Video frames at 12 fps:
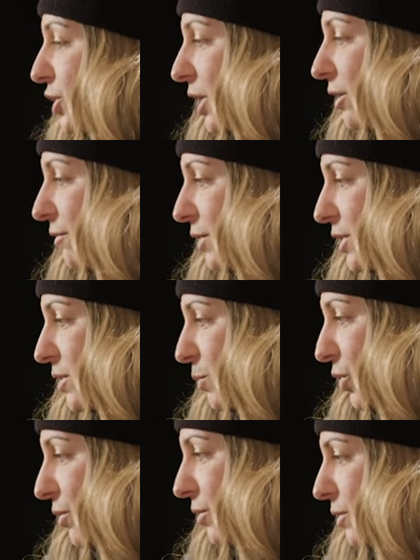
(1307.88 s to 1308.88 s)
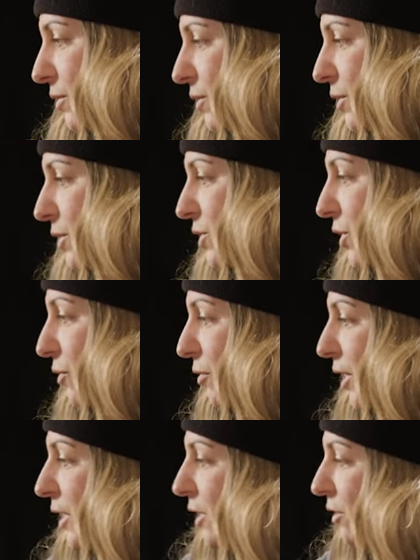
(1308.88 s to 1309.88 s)
shell of this boot. So
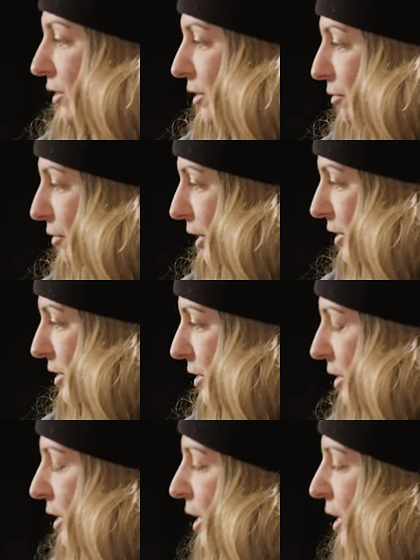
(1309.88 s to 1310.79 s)
right here in the front,